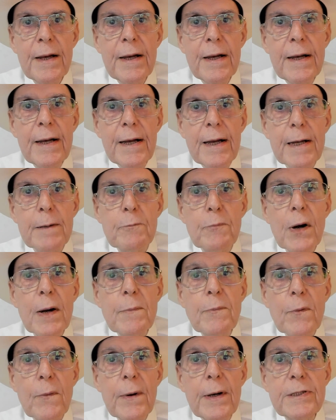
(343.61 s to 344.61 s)
In
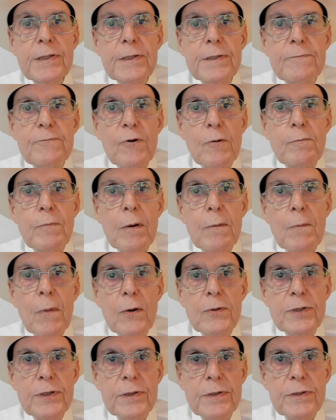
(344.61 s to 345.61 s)
preparation for
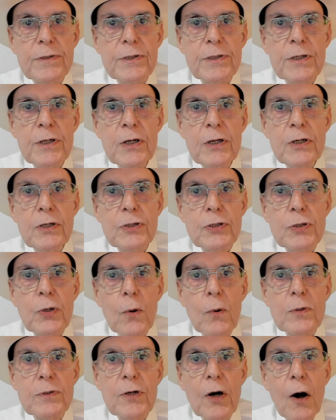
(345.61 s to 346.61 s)
promotions,
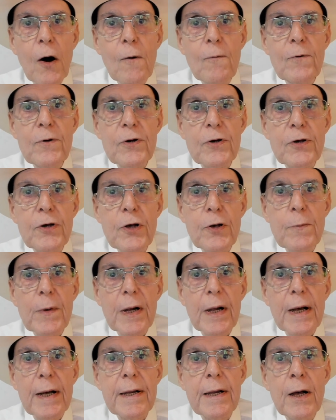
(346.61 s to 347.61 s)
stores often
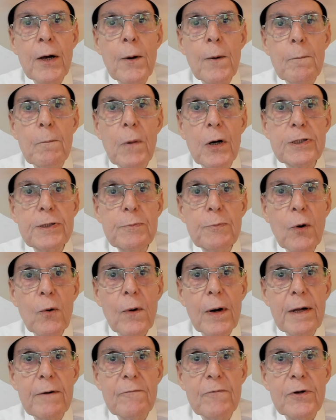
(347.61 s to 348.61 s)
accumulate much
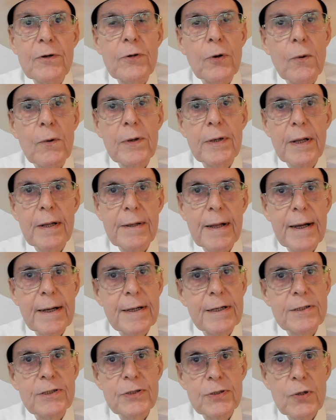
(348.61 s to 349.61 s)
more inventory than they
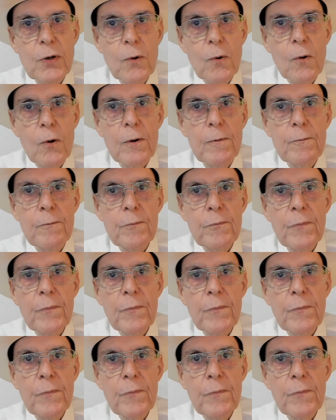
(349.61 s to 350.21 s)
can store.